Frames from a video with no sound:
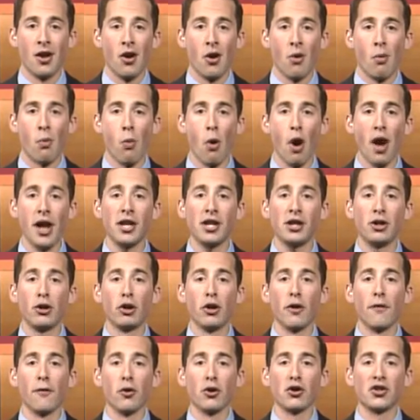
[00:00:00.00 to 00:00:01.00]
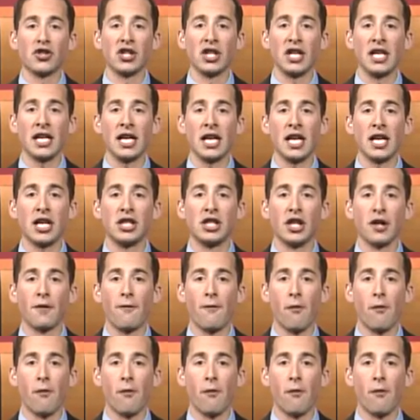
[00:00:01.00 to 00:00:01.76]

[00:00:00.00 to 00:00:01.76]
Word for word: What university did